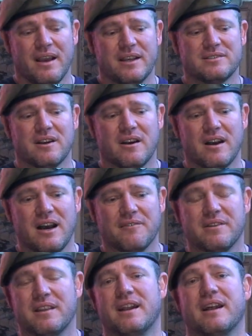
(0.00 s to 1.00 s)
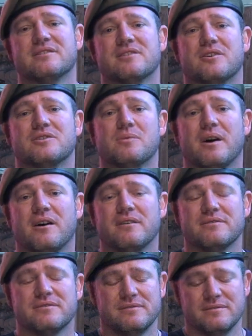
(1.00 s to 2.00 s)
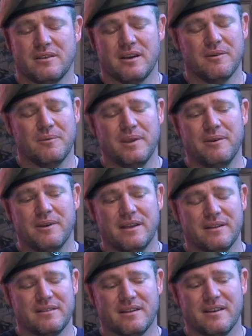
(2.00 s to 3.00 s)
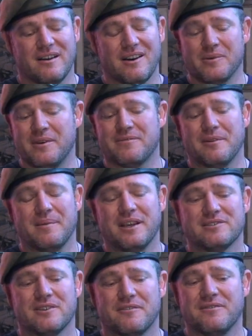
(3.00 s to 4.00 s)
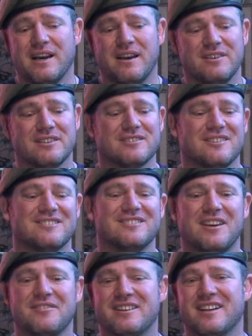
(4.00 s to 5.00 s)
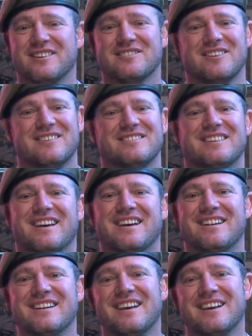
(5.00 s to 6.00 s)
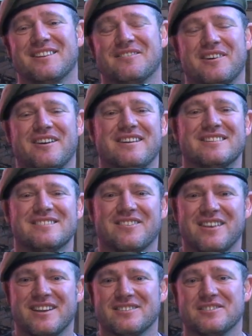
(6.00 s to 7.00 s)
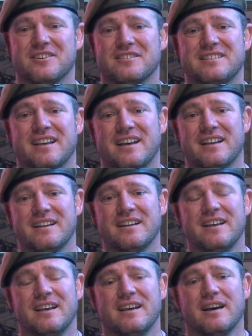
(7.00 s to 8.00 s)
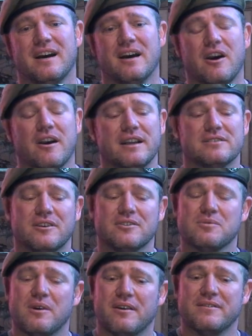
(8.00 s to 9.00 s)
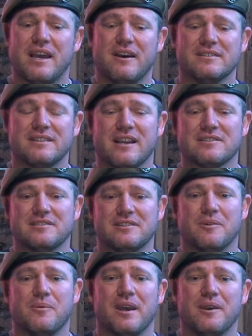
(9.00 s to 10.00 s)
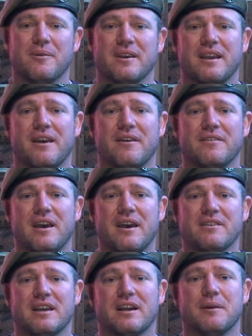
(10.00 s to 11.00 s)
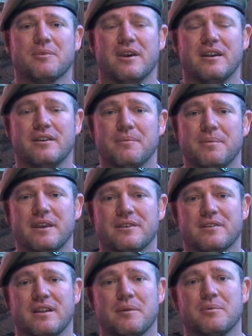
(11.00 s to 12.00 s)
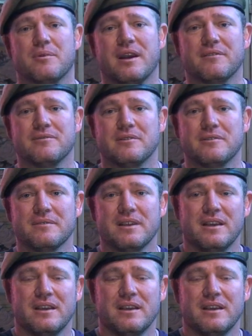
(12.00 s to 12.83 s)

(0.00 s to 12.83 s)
I started off with an SR12. We went all the way from SR5, SR7, SR10, the variants of the SR10. Our SR12 now is actually a way we're having it upgraded to be a sniper rifle.